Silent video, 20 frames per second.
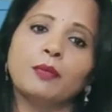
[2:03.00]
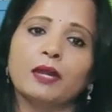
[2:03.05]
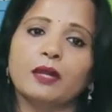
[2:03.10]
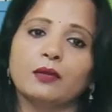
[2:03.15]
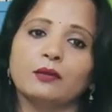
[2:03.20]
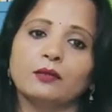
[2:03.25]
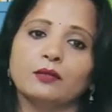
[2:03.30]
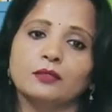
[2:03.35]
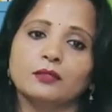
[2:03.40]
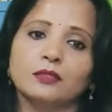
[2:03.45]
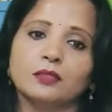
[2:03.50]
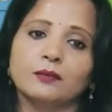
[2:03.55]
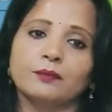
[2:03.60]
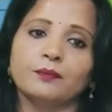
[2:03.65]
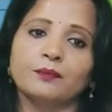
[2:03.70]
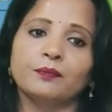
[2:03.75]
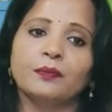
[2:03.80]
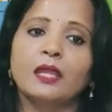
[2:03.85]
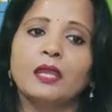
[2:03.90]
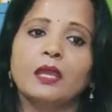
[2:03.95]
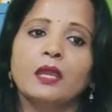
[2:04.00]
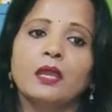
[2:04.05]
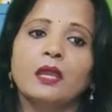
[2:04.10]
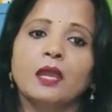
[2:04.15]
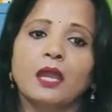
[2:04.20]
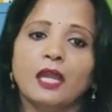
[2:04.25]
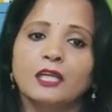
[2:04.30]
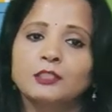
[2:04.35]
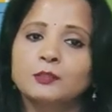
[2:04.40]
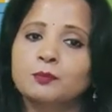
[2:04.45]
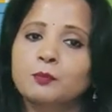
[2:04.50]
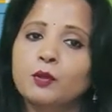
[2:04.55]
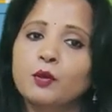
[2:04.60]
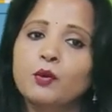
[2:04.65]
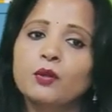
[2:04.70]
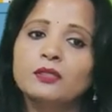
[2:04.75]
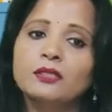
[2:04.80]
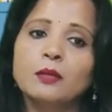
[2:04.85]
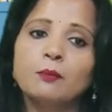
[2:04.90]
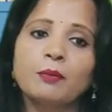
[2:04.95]
pedagogy.
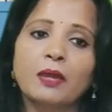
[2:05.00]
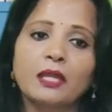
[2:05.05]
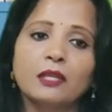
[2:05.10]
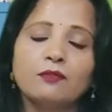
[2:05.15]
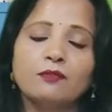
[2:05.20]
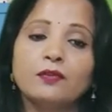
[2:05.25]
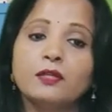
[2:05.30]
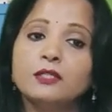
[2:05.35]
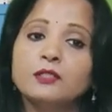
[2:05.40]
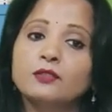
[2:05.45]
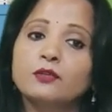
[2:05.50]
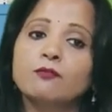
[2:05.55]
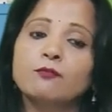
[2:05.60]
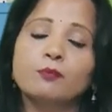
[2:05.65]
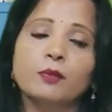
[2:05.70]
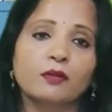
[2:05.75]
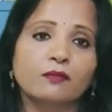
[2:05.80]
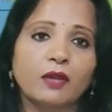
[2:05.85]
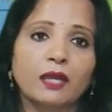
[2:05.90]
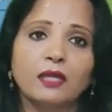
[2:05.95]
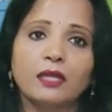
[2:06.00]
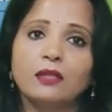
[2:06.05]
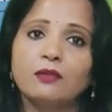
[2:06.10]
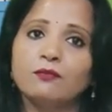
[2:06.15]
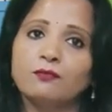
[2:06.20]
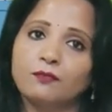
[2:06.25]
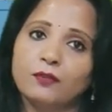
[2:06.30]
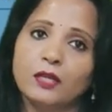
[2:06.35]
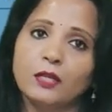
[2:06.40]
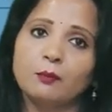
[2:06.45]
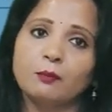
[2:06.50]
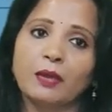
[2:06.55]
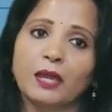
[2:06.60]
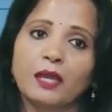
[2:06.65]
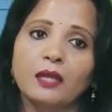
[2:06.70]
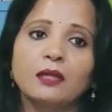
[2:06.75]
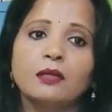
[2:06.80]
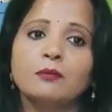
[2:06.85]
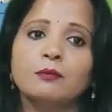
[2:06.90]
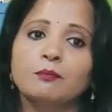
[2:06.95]
Explore the benefits of providing
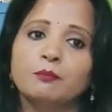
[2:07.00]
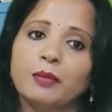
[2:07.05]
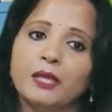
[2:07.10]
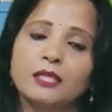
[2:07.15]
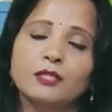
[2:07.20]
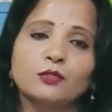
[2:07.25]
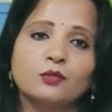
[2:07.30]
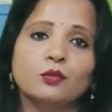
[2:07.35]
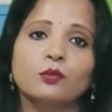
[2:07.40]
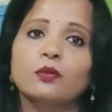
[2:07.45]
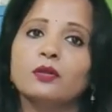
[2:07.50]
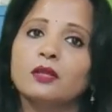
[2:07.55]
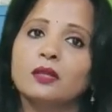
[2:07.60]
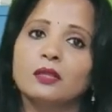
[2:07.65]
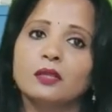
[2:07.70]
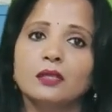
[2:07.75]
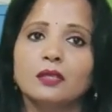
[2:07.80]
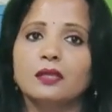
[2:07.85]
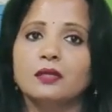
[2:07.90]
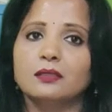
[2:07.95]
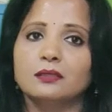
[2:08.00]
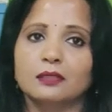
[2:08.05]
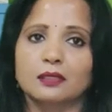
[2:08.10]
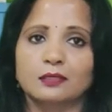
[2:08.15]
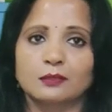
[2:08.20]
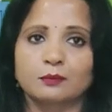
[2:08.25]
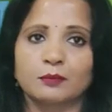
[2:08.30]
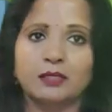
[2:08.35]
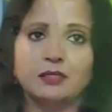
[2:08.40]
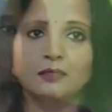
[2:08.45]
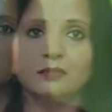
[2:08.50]
feedback based on e-assessment.